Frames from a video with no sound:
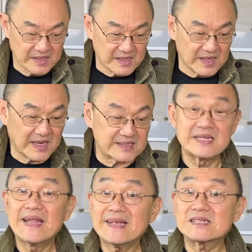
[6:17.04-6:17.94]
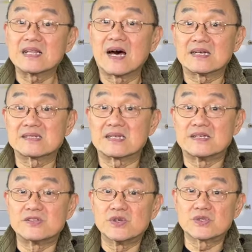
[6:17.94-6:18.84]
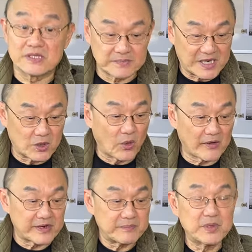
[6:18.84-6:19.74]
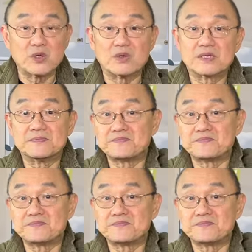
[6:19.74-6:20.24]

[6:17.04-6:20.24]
Uh, the next last is used on the Macquarie boot.